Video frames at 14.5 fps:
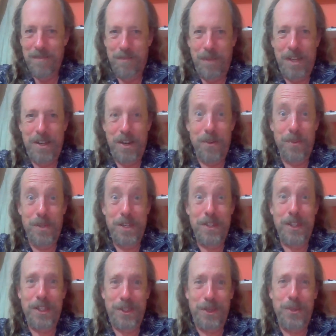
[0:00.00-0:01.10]
but they're
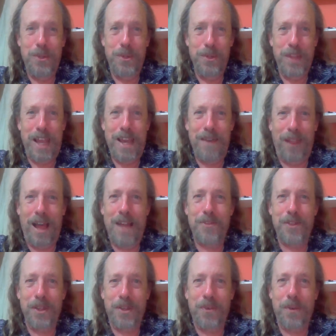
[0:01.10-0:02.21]
really cool. They have
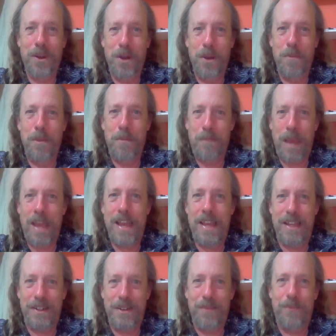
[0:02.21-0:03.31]
lots of chrome and
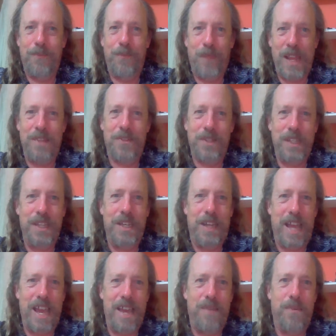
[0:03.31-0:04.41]
paint and fancy, and
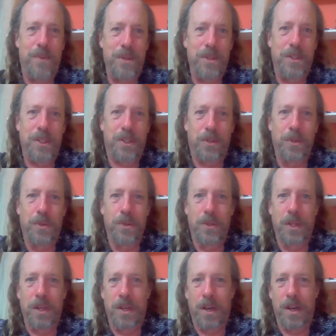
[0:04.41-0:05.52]
they add really cool
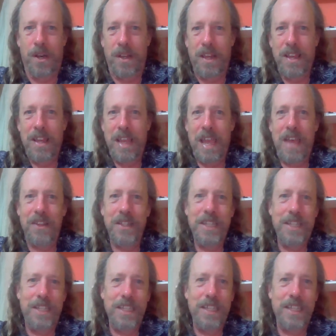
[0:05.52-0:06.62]

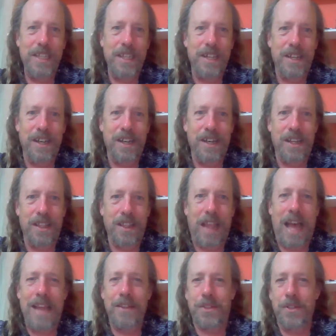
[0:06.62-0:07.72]
LED
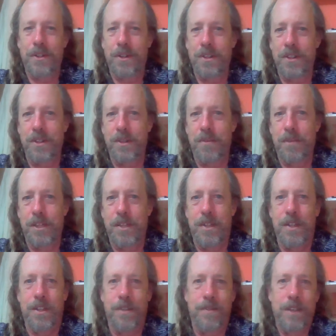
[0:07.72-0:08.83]
lights on them
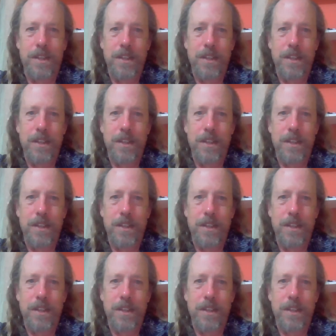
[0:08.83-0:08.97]
and